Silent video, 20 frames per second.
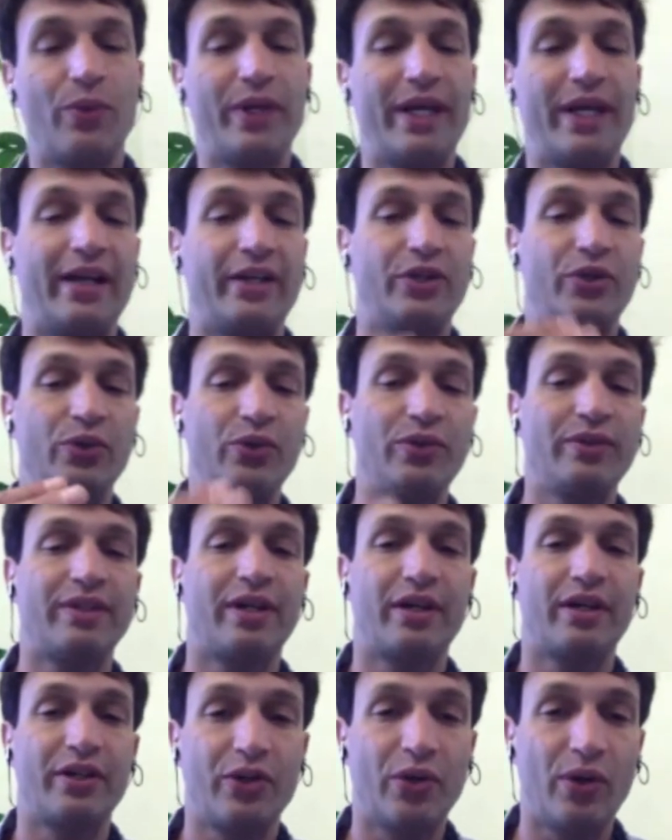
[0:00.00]
we use
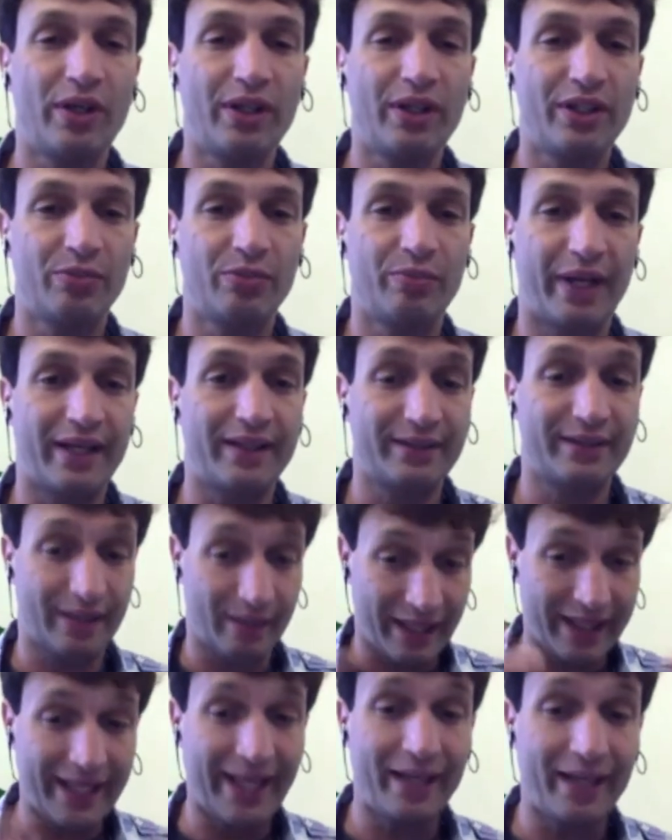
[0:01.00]
our knowledge base,
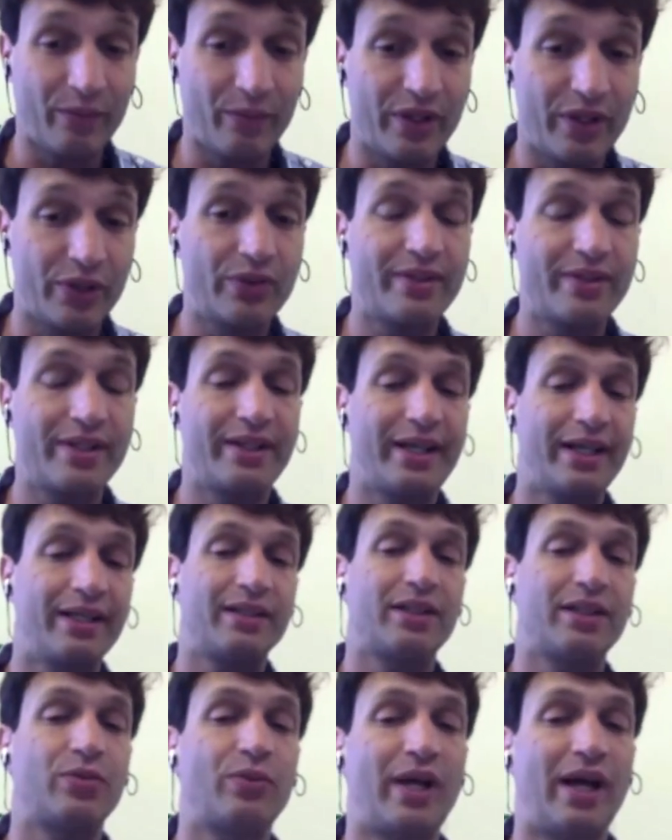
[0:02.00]
and again, we use the
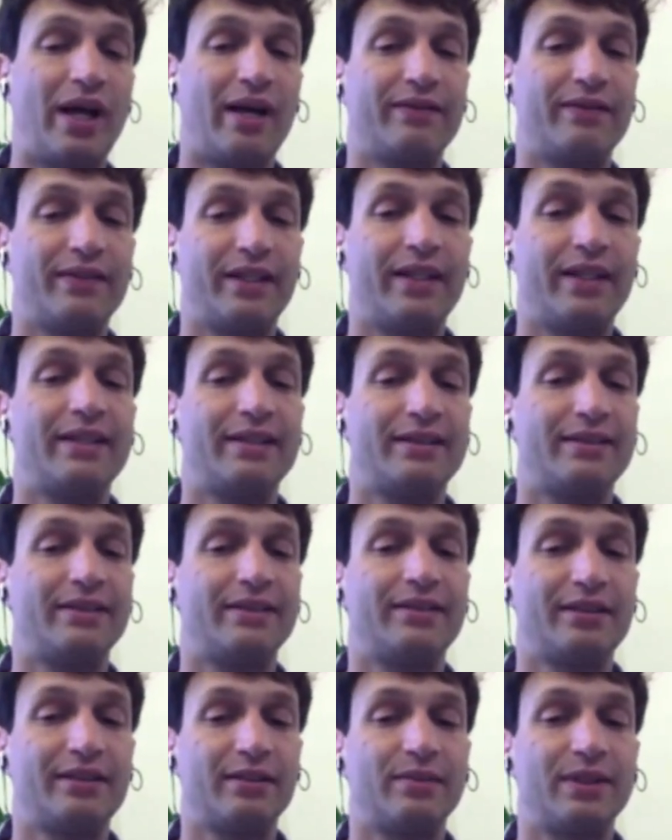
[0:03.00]
data that we have in the
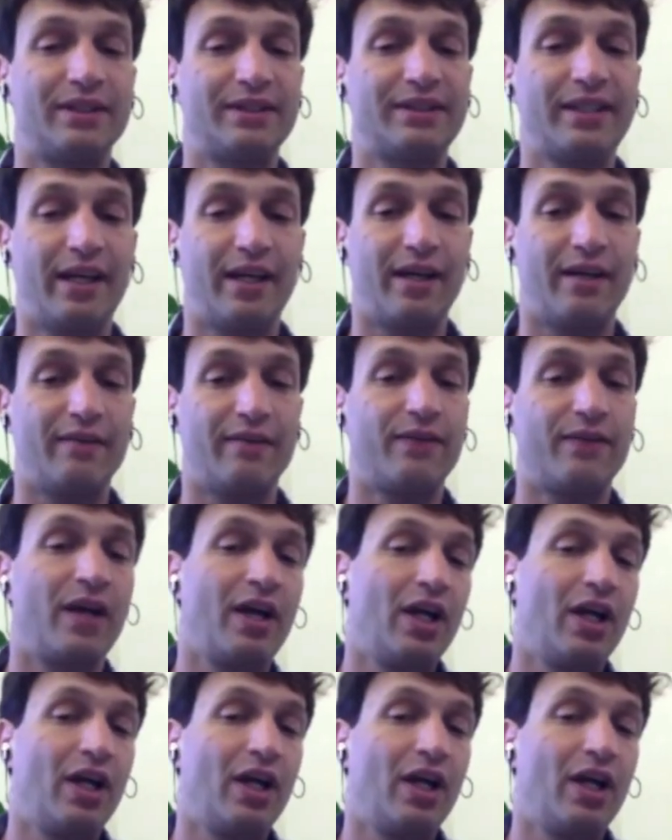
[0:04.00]
system itself